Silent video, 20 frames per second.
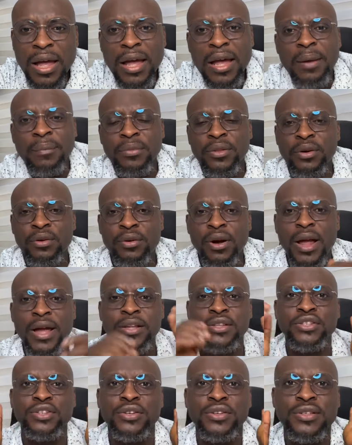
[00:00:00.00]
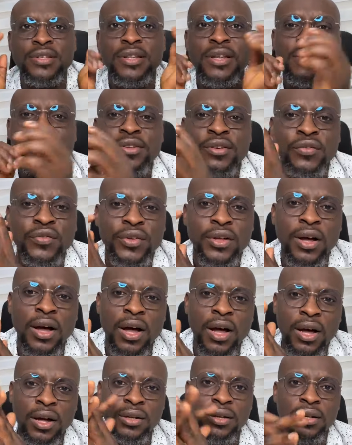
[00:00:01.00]
I'm the righteousness of
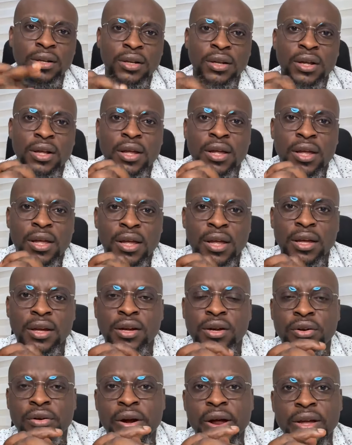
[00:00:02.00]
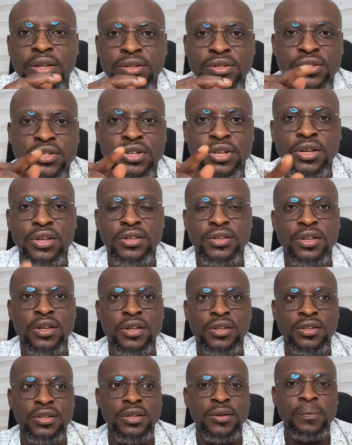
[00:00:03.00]
God in Christ
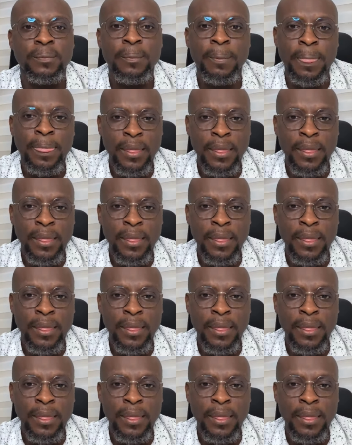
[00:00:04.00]
Jesus.